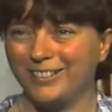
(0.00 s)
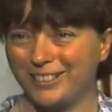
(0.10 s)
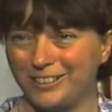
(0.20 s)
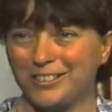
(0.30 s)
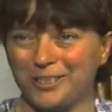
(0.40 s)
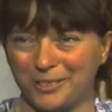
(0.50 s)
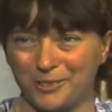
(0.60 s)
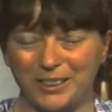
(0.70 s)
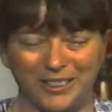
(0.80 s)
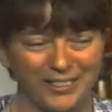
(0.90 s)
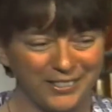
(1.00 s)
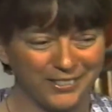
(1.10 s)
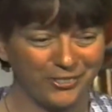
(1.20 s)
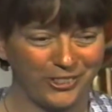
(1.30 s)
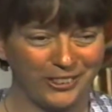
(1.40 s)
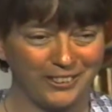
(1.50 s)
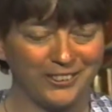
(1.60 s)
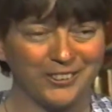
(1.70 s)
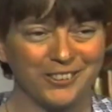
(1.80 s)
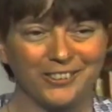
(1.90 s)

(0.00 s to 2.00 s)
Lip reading: Just those three areas are fairly large.